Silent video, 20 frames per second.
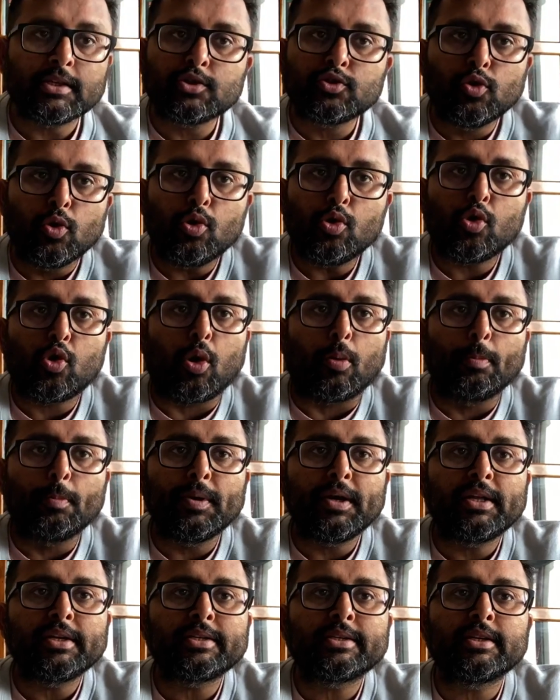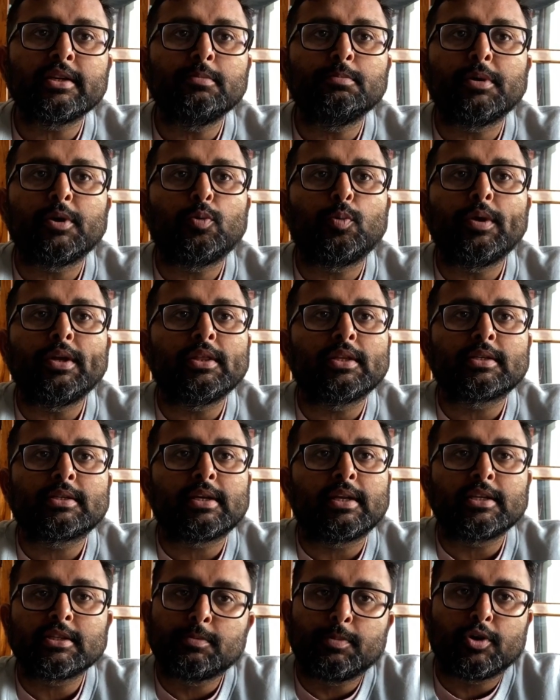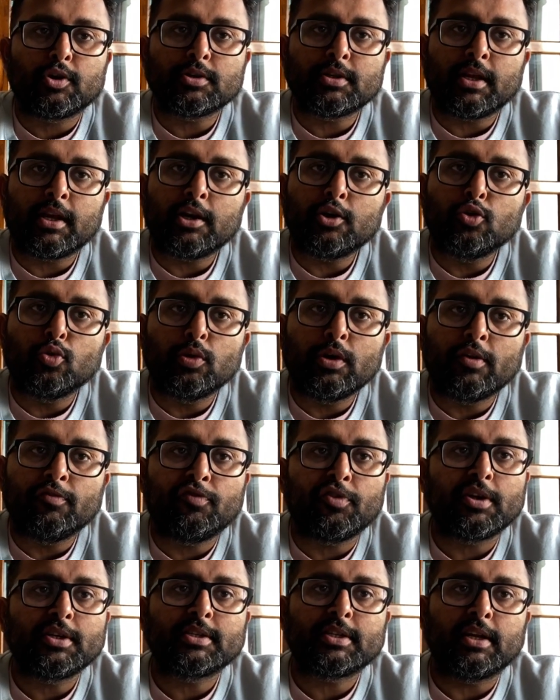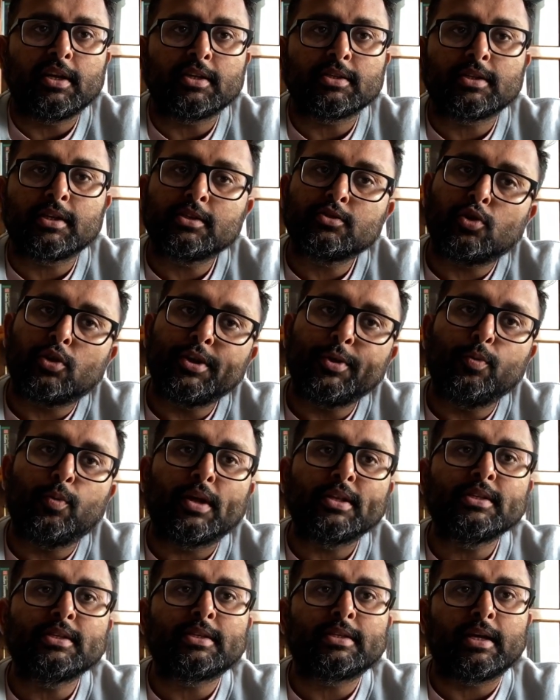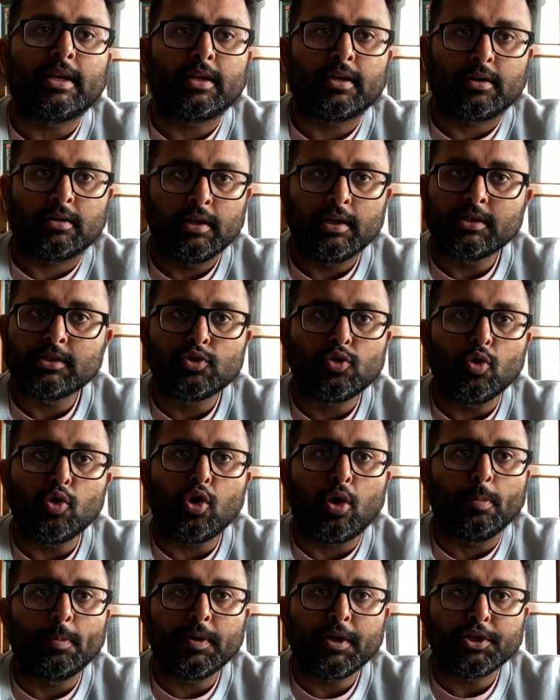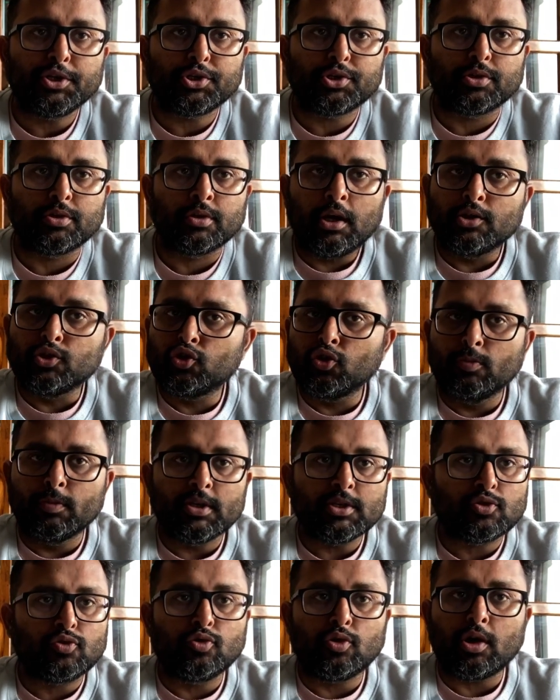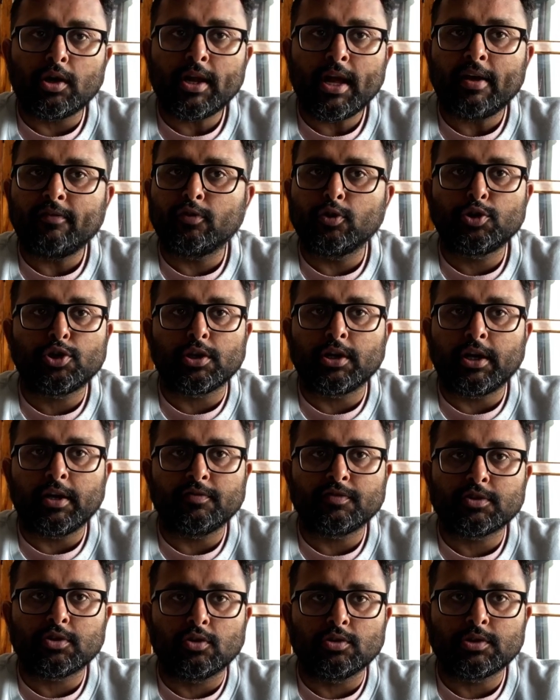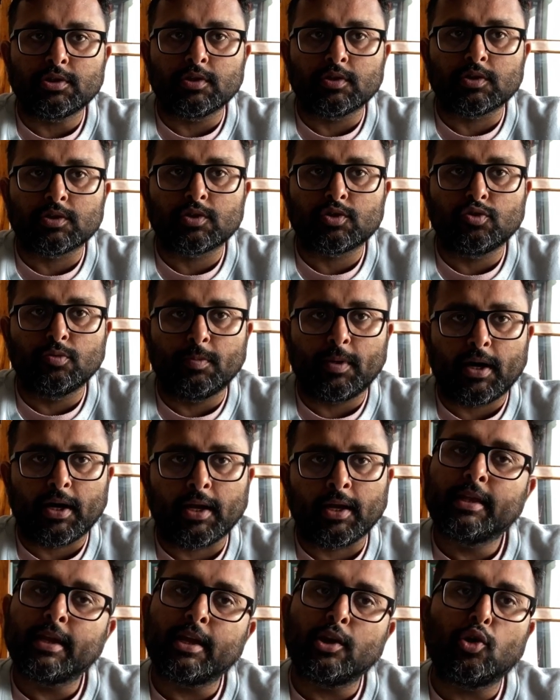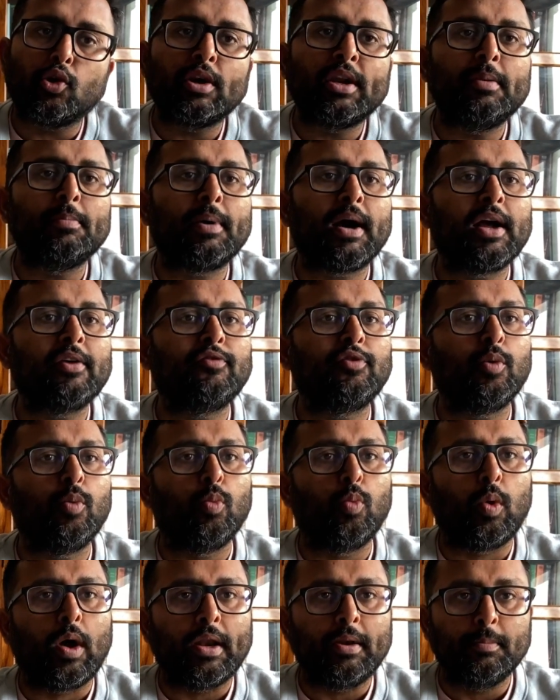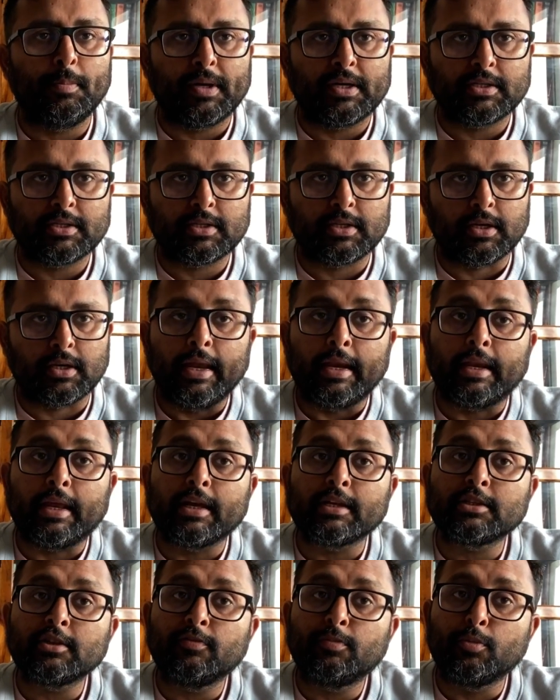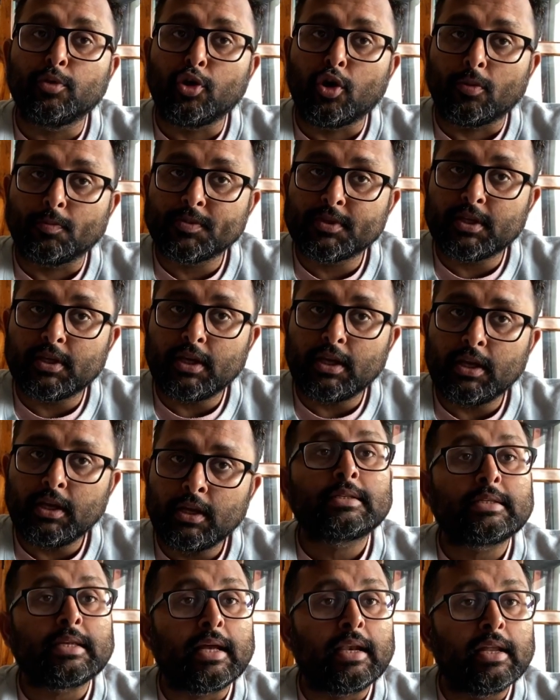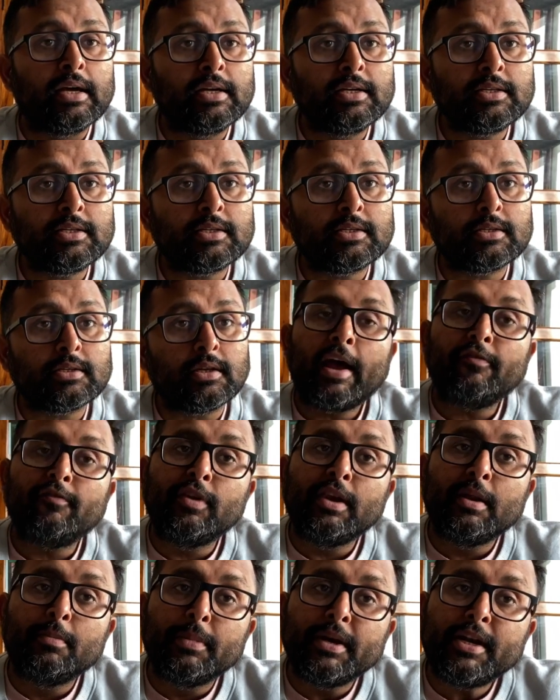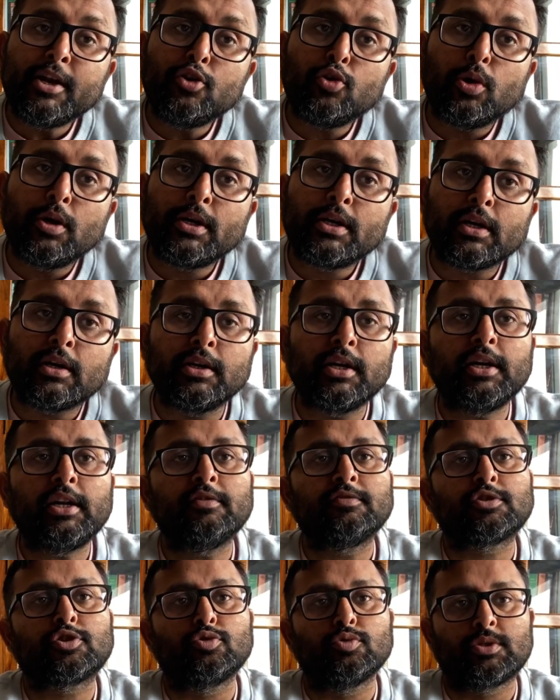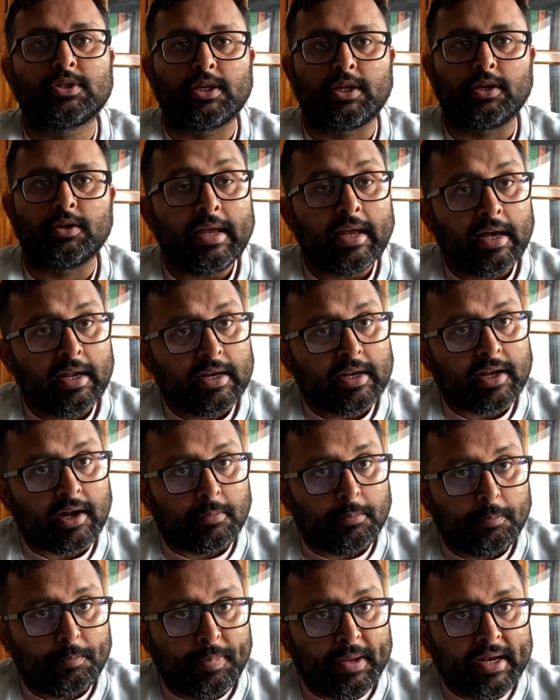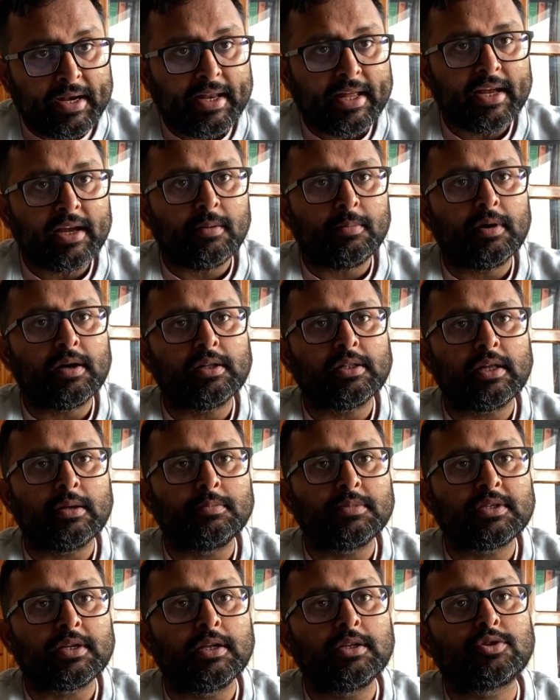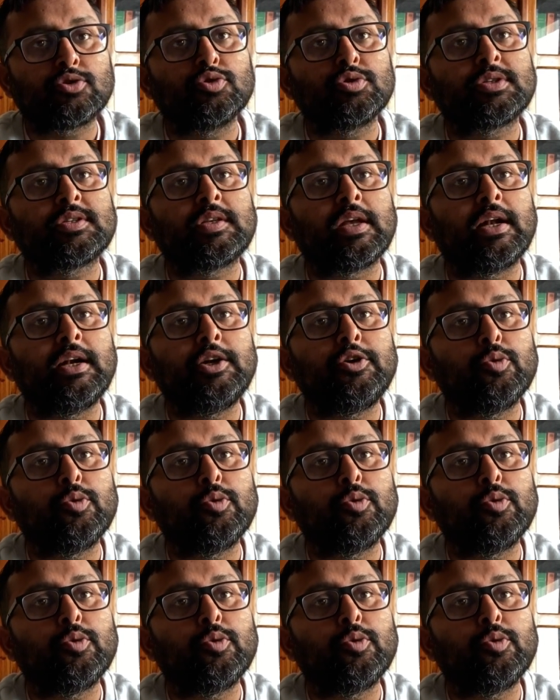is no competition between the sellers because there are no different sellers. There is only one seller. There is no competition. Consumers do not have alternative sources to buy. They can only buy from one person. In case of monopsony, sellers have limited alternatives to sell. They are competing among themselves to sell